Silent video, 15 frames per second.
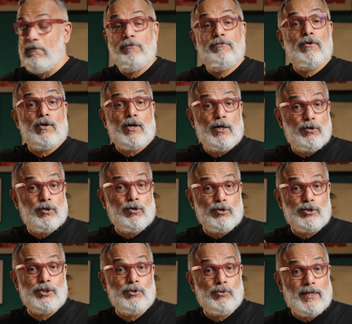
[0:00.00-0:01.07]
If you are
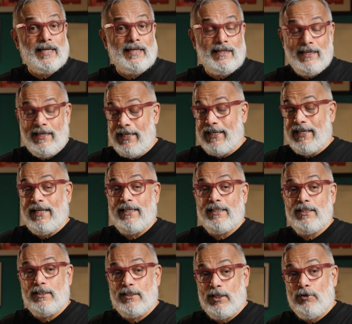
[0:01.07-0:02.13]
outdoors, you can
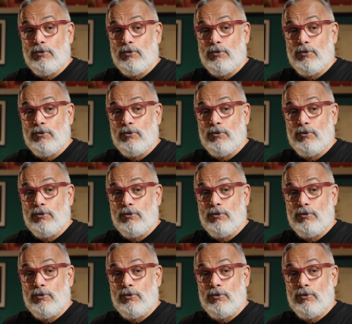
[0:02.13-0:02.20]
connect it